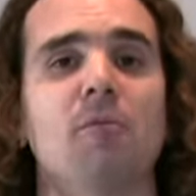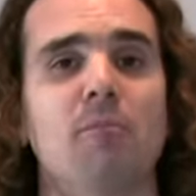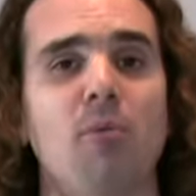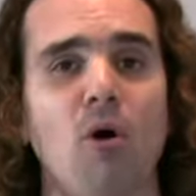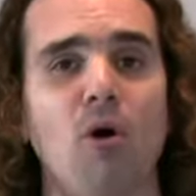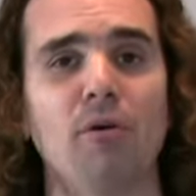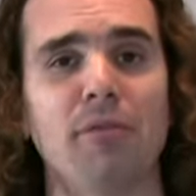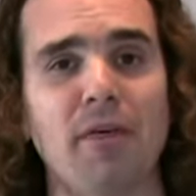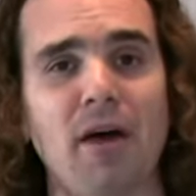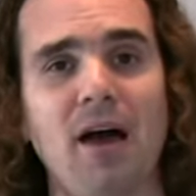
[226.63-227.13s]

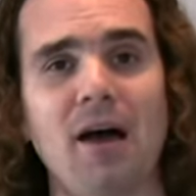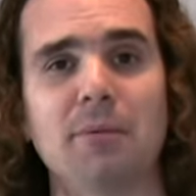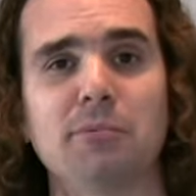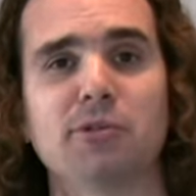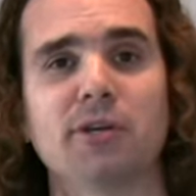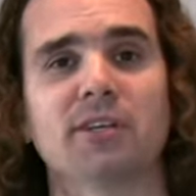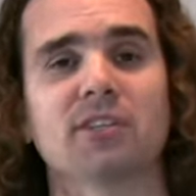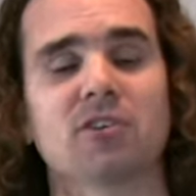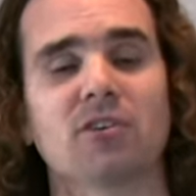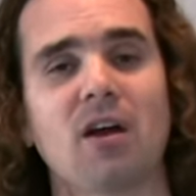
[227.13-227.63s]
both
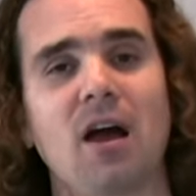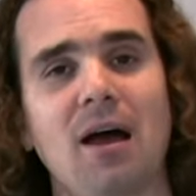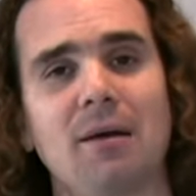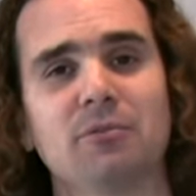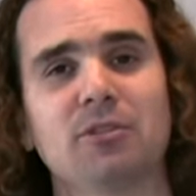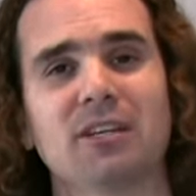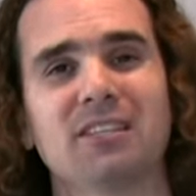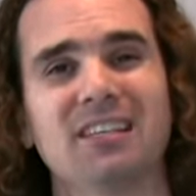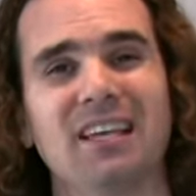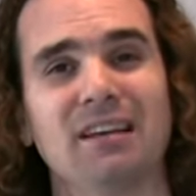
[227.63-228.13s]
objects are
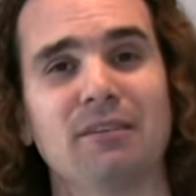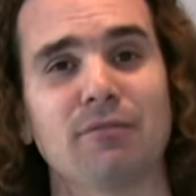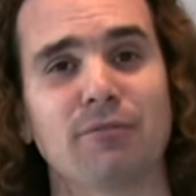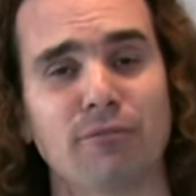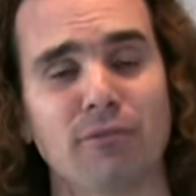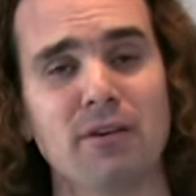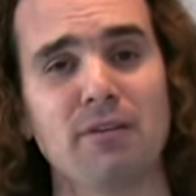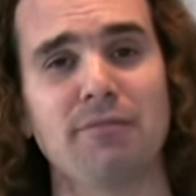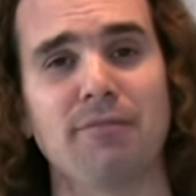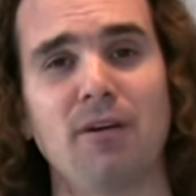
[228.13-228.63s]
objects in
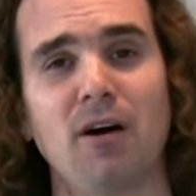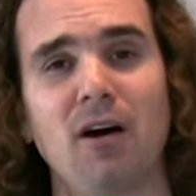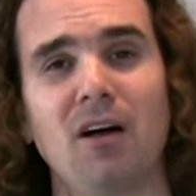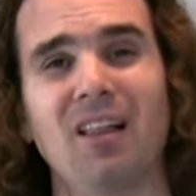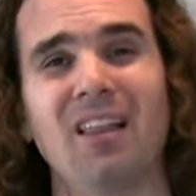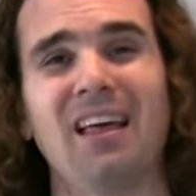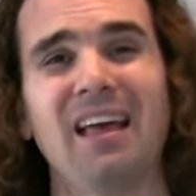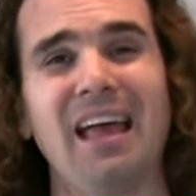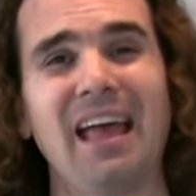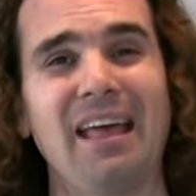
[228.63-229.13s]
free
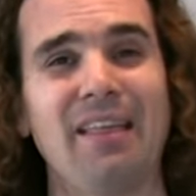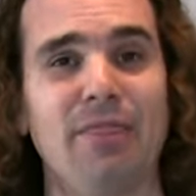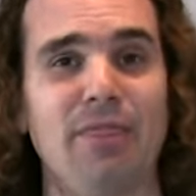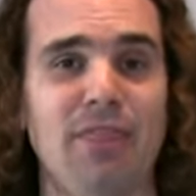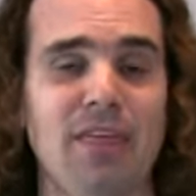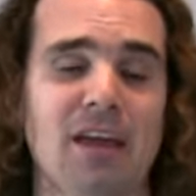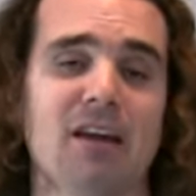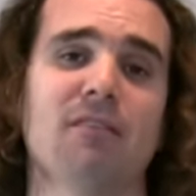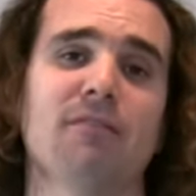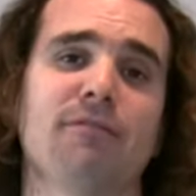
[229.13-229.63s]
fall, and
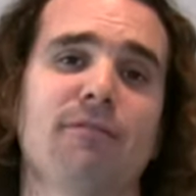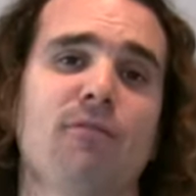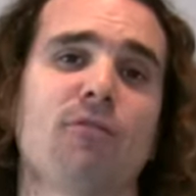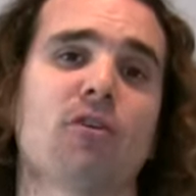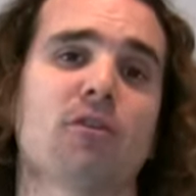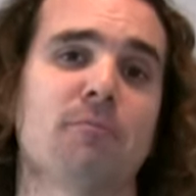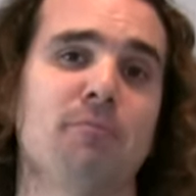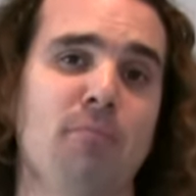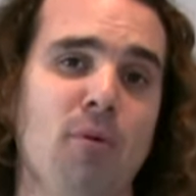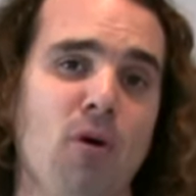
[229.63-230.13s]

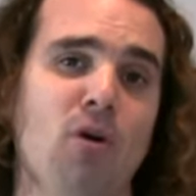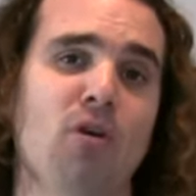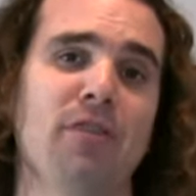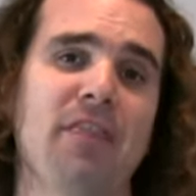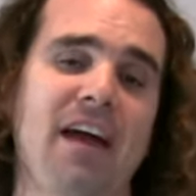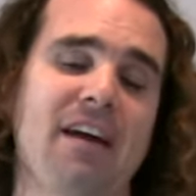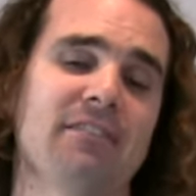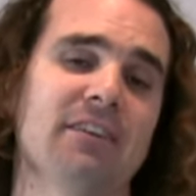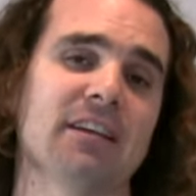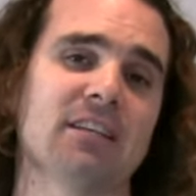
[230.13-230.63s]
therefore both
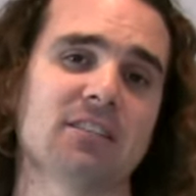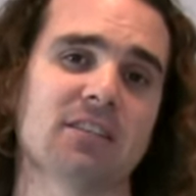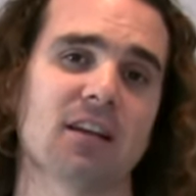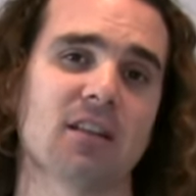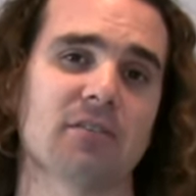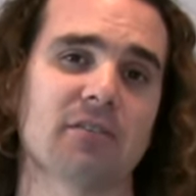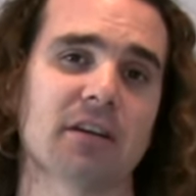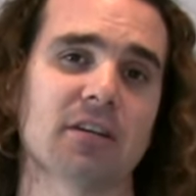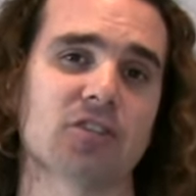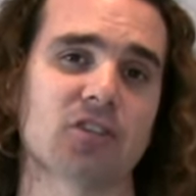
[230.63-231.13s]
have an
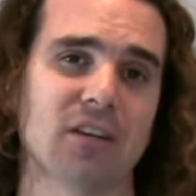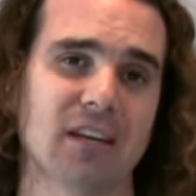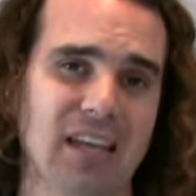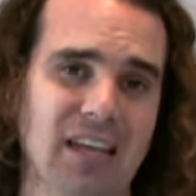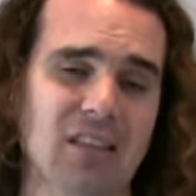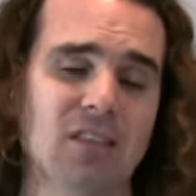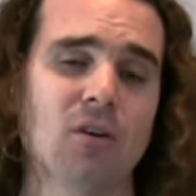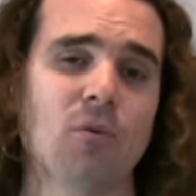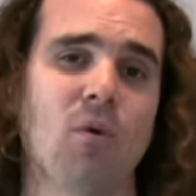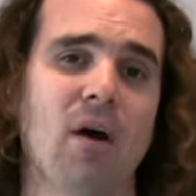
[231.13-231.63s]
acceleration
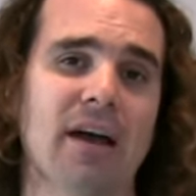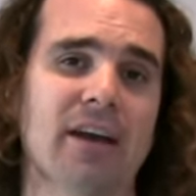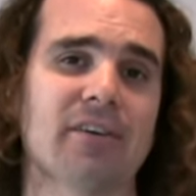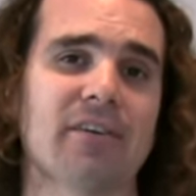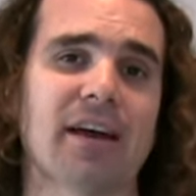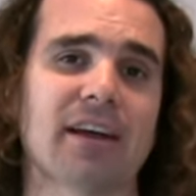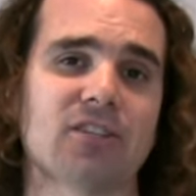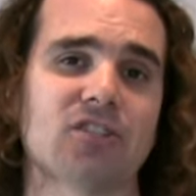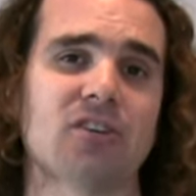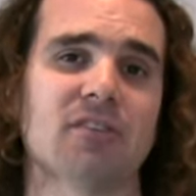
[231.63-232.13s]
in the y
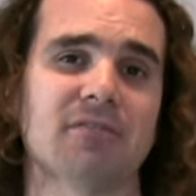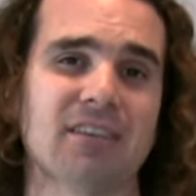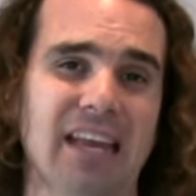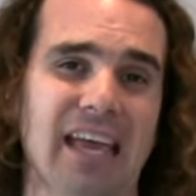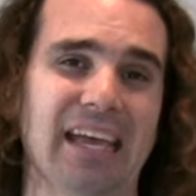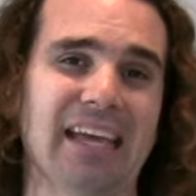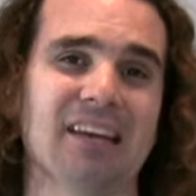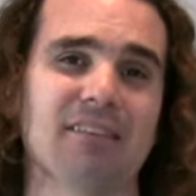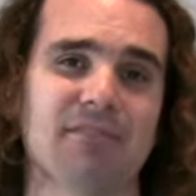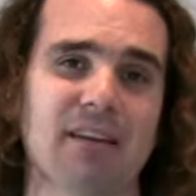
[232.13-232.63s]
direction of
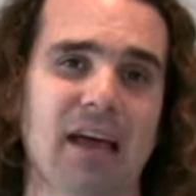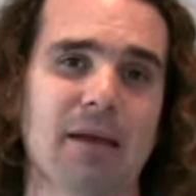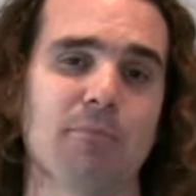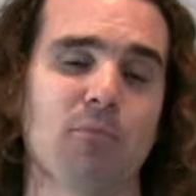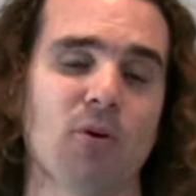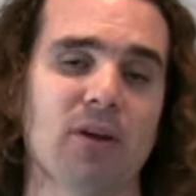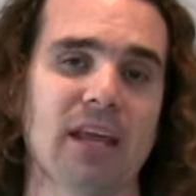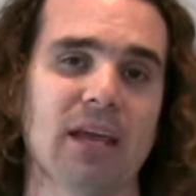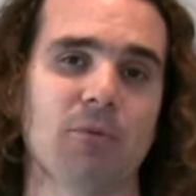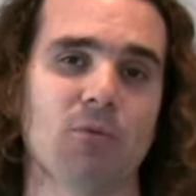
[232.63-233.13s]
negative
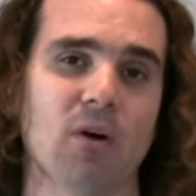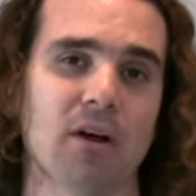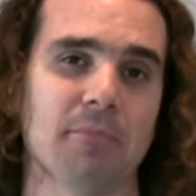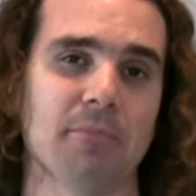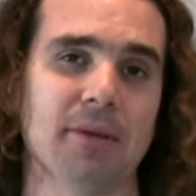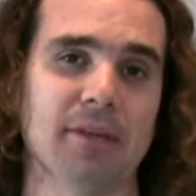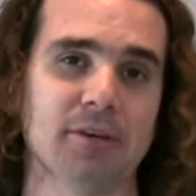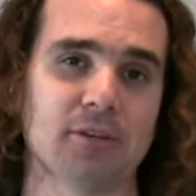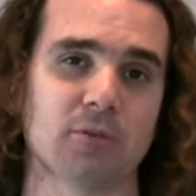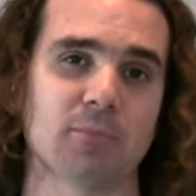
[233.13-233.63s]
9.81
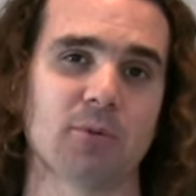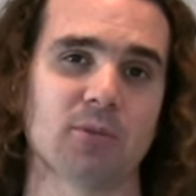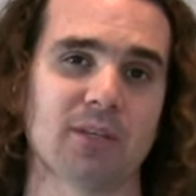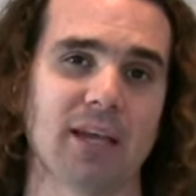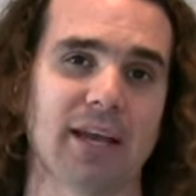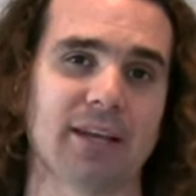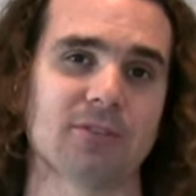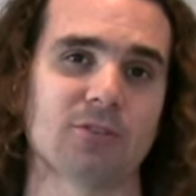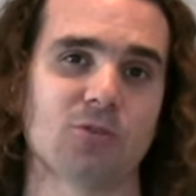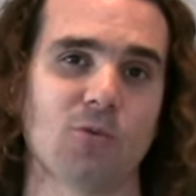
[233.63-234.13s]
meters per
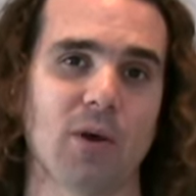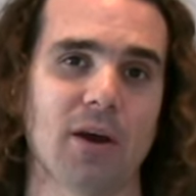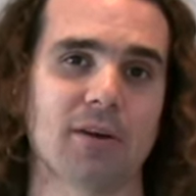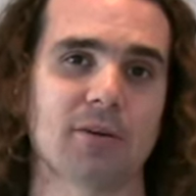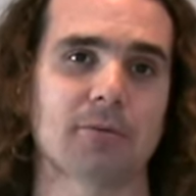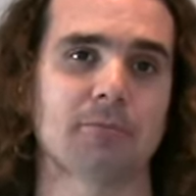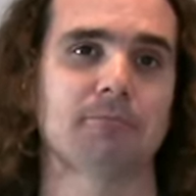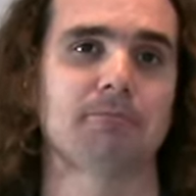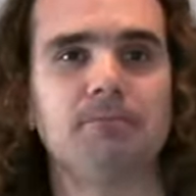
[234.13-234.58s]
second squared.